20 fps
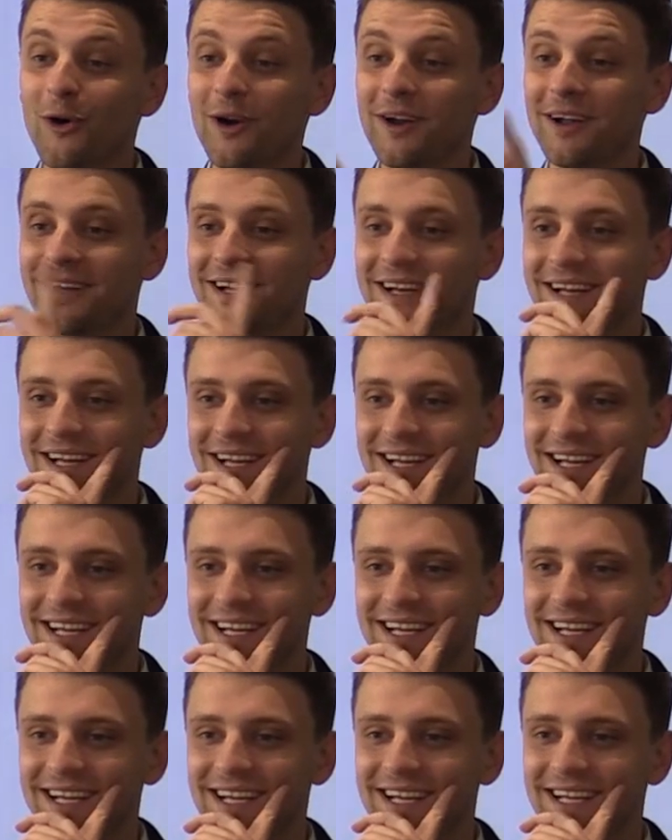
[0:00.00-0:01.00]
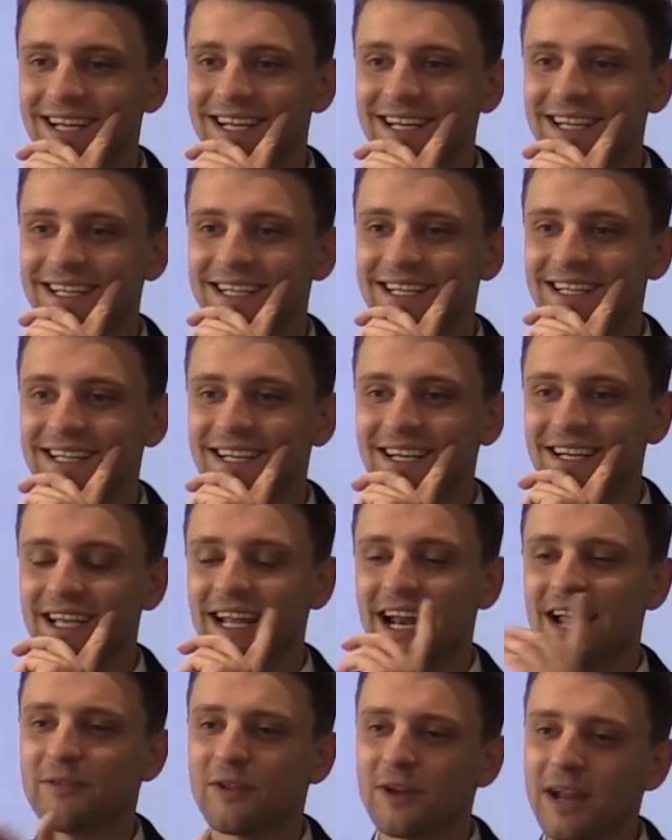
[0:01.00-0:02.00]
or
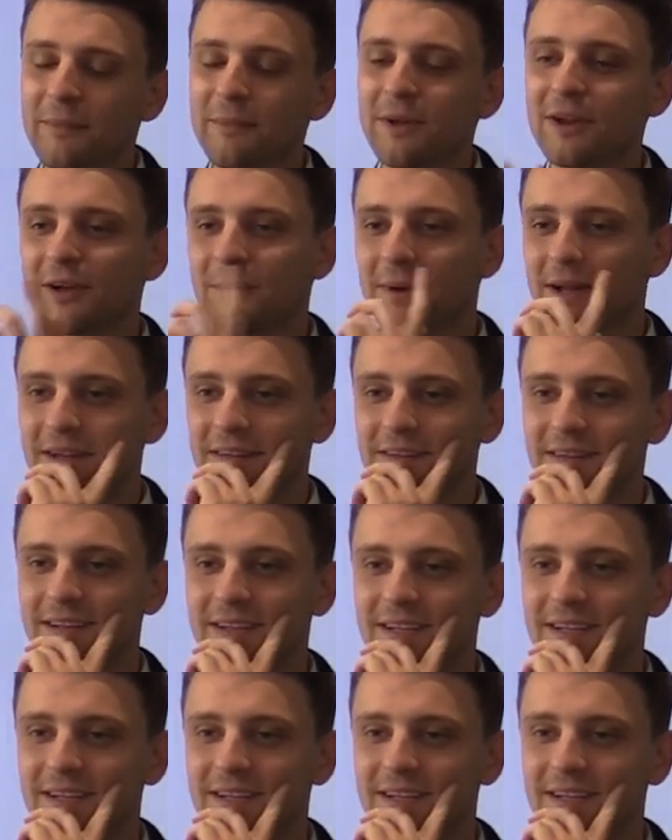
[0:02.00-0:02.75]
can I have your number? Come on.